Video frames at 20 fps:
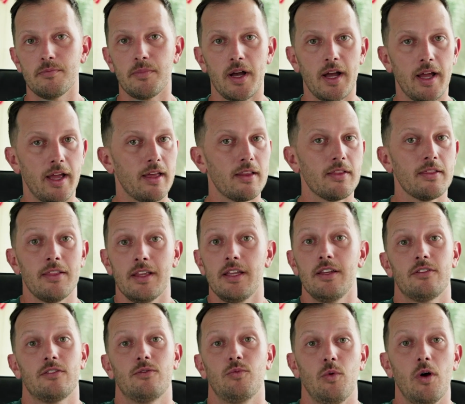by at
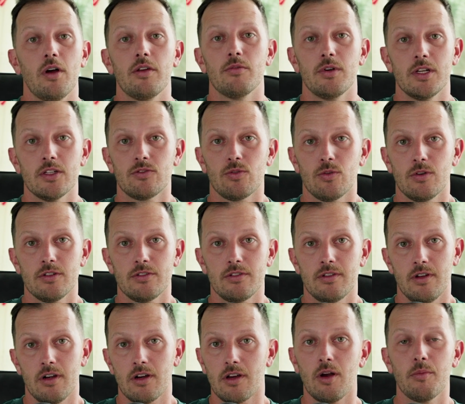least one resource
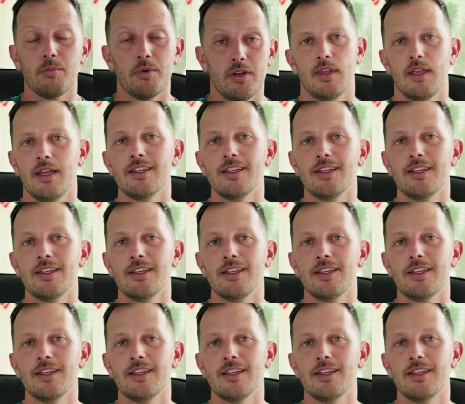in our company.